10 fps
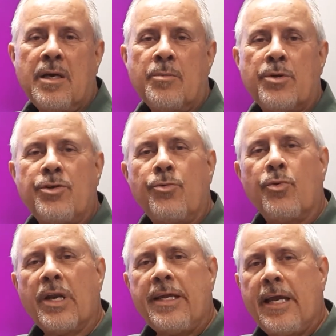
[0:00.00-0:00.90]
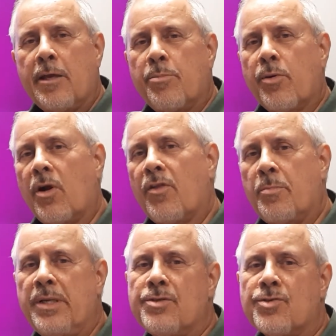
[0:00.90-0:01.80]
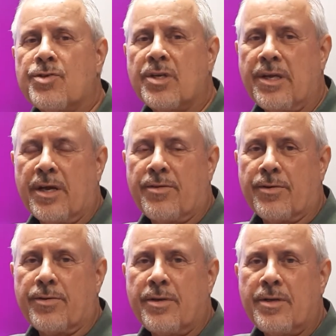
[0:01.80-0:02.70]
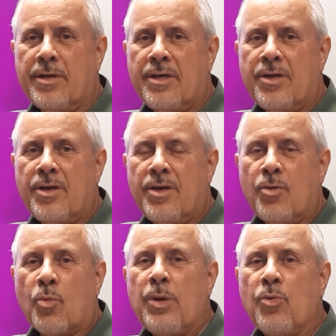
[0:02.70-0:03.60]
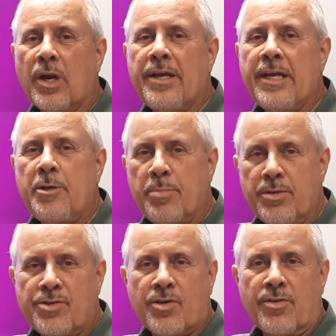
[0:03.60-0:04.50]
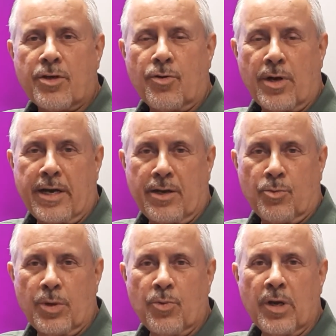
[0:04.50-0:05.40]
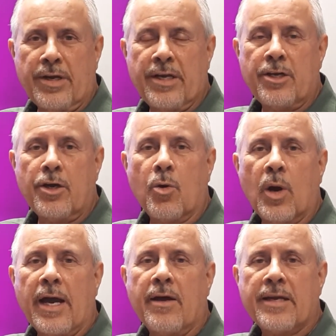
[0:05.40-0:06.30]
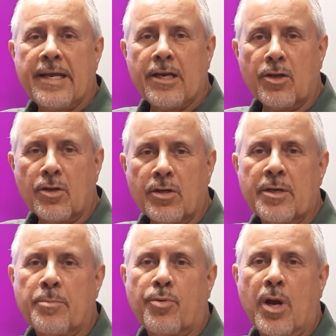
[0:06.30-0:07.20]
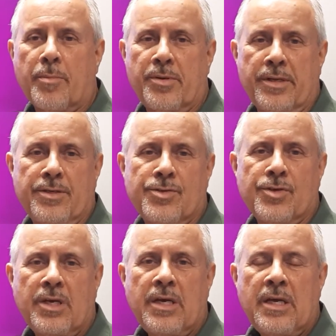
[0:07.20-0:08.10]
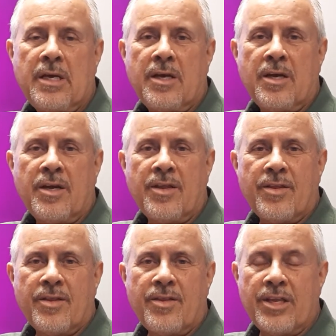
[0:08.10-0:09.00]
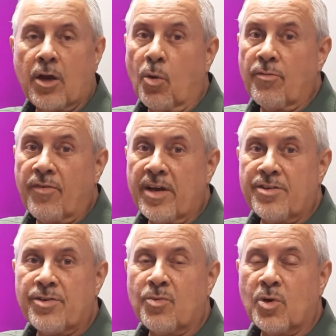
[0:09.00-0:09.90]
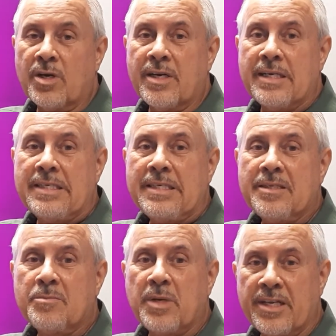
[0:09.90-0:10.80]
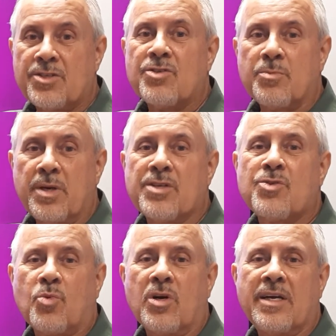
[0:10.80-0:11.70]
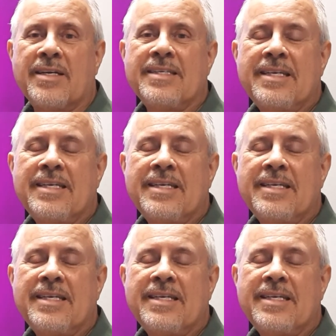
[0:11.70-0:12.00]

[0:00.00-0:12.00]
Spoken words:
but you really can't put all the pieces together. We really need boots on the ground. We really need to go out and look at properties the old-fashioned way, but it's the best way.